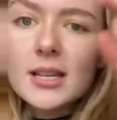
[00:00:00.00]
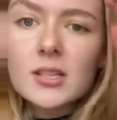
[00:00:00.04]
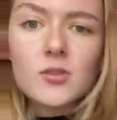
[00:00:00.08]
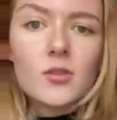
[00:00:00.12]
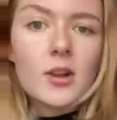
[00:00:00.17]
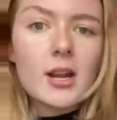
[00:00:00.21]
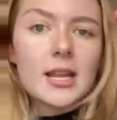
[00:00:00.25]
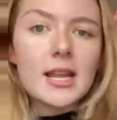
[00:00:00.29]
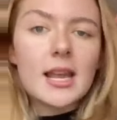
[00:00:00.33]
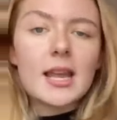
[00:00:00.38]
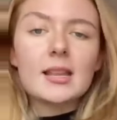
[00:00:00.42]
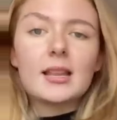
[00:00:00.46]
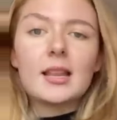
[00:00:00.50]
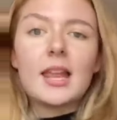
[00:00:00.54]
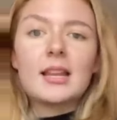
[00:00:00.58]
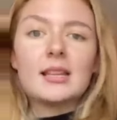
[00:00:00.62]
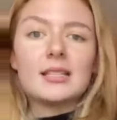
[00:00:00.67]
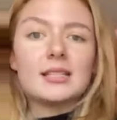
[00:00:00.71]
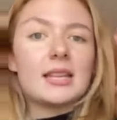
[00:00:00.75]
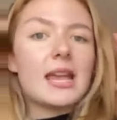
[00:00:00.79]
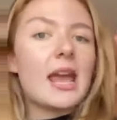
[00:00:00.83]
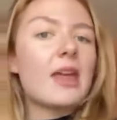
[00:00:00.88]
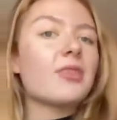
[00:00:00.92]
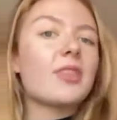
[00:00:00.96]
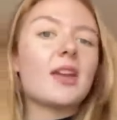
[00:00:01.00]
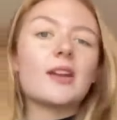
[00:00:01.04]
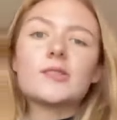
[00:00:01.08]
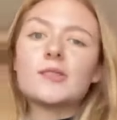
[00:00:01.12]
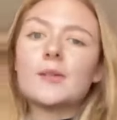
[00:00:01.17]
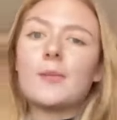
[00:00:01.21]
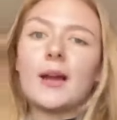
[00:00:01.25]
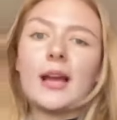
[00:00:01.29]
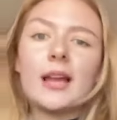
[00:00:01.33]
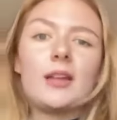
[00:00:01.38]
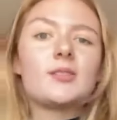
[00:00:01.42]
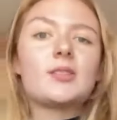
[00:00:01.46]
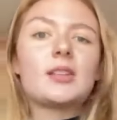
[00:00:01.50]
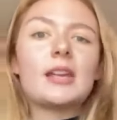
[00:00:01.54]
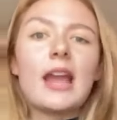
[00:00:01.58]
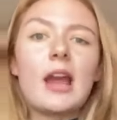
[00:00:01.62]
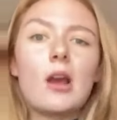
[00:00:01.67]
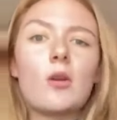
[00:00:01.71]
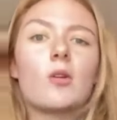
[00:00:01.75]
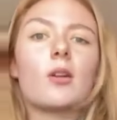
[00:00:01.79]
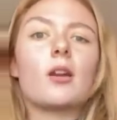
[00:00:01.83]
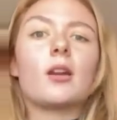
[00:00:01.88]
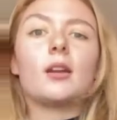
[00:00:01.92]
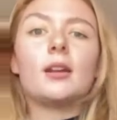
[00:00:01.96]
is running at like 10,000 miles an
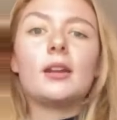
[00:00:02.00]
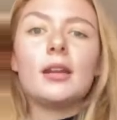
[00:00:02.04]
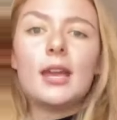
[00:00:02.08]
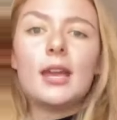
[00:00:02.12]
hour